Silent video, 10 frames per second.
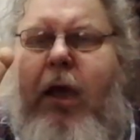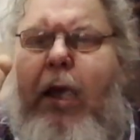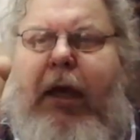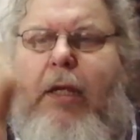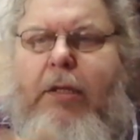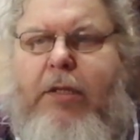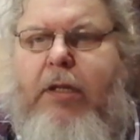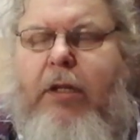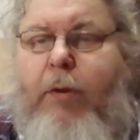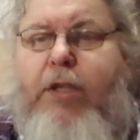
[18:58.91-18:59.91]

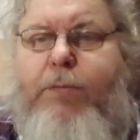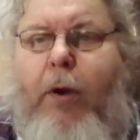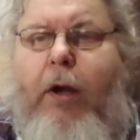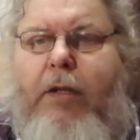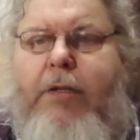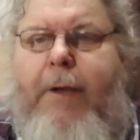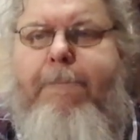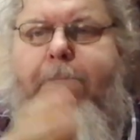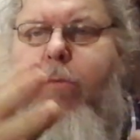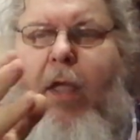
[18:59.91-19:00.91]
is Louise Brooks.
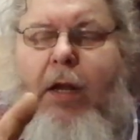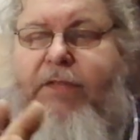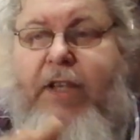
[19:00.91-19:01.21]
And I've